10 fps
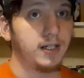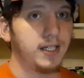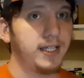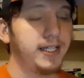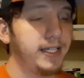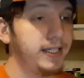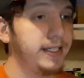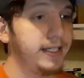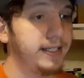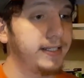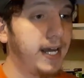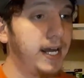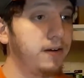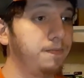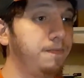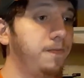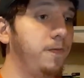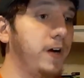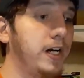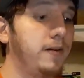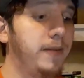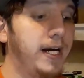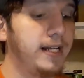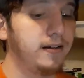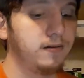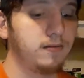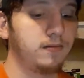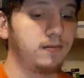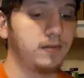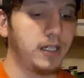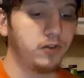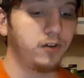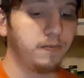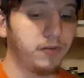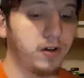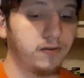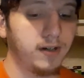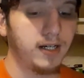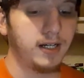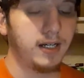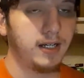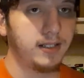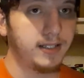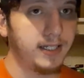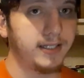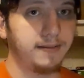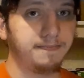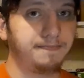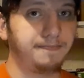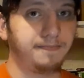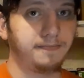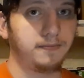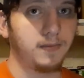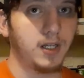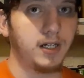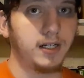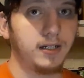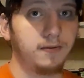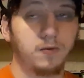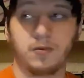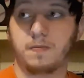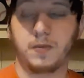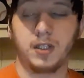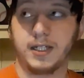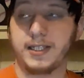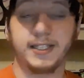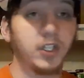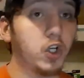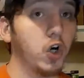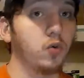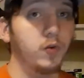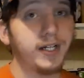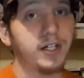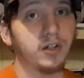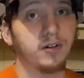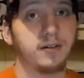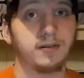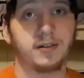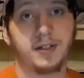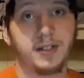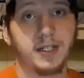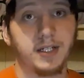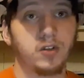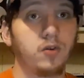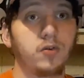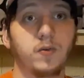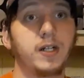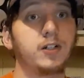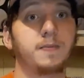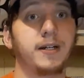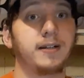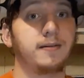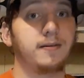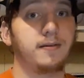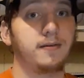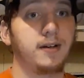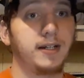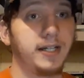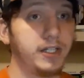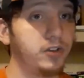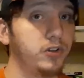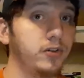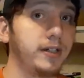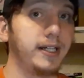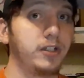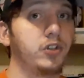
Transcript: He's had a very bad injury-prone season. Well, not season, career. His whole career's been injury.